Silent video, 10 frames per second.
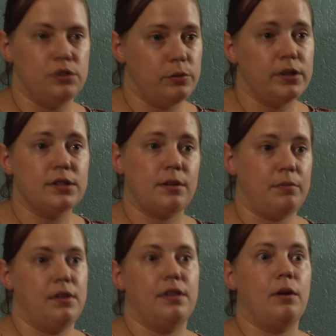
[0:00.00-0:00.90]
doing
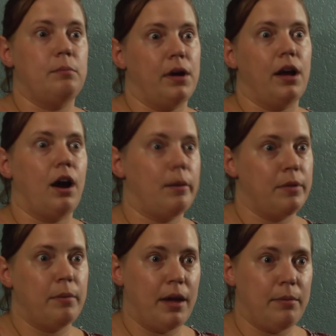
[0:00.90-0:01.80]
something that might
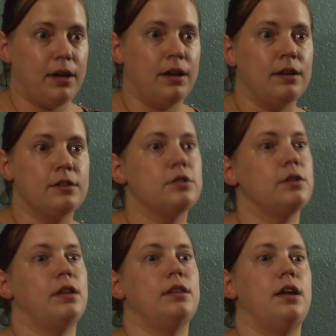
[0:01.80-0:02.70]
harm the baby
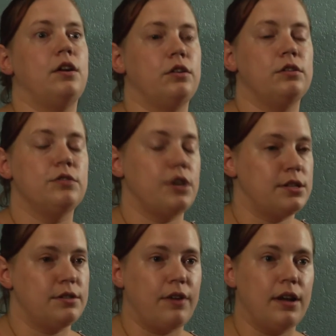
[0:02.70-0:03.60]
so that they could
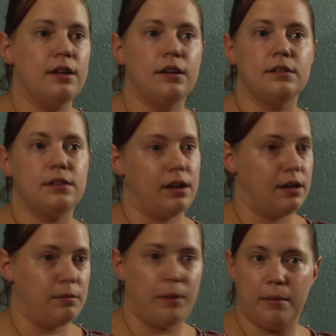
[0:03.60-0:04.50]
justify
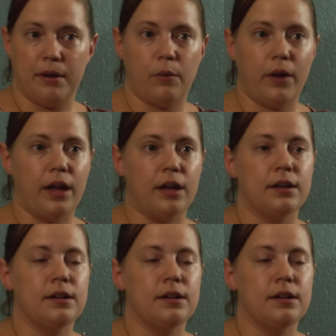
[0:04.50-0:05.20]
taking the baby away.